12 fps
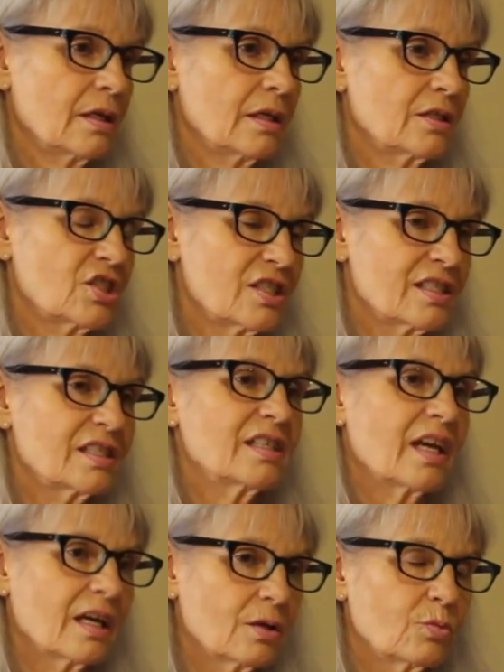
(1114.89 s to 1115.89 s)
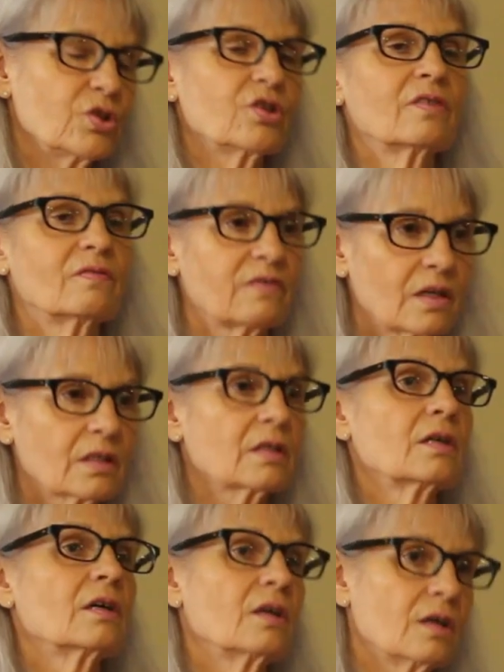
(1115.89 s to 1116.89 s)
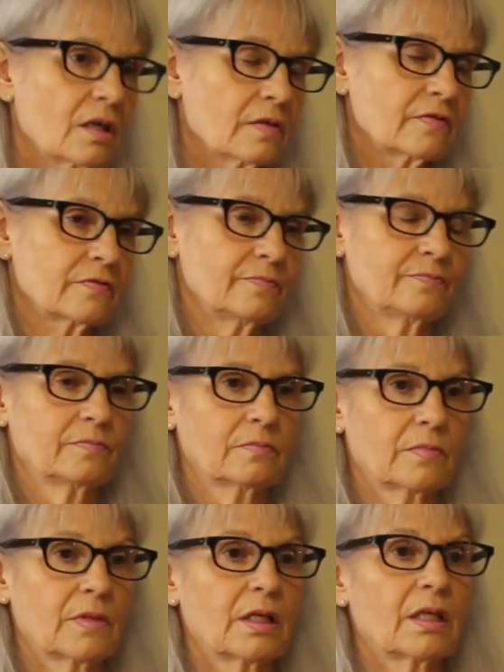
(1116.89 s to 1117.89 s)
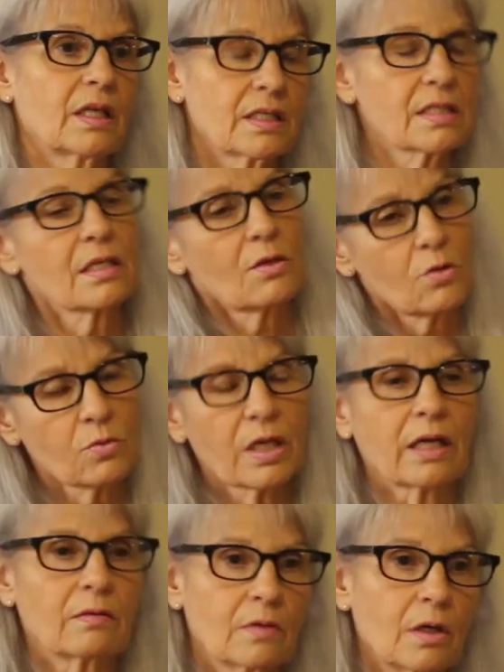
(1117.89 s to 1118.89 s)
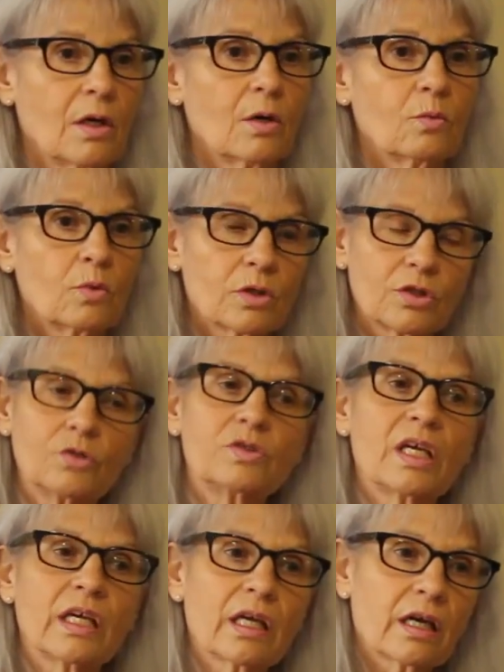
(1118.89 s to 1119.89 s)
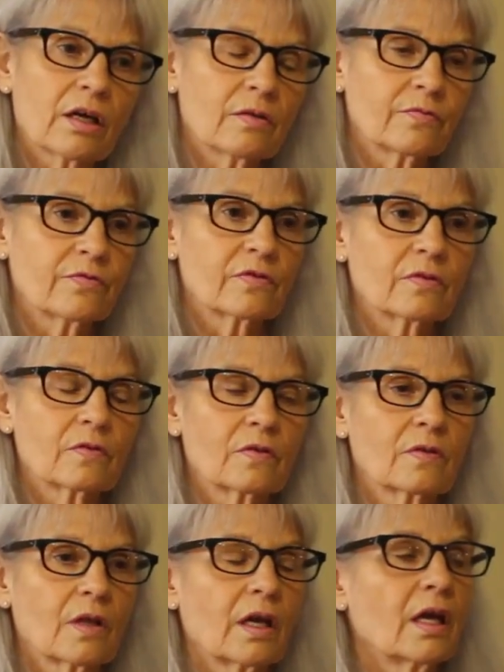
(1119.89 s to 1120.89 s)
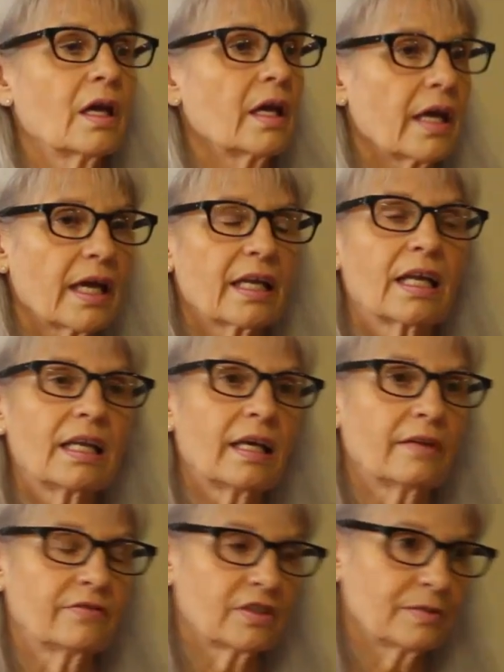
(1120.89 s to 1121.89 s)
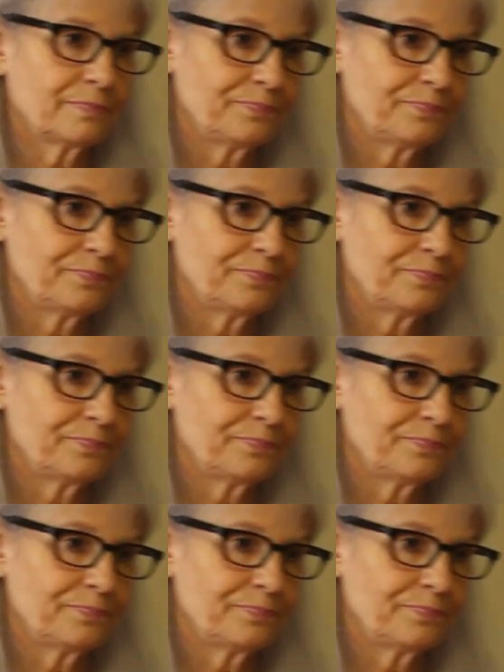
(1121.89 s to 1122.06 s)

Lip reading: And she said, yeah, well, you can fuck off. And I said, okay, well, you take care. And I left.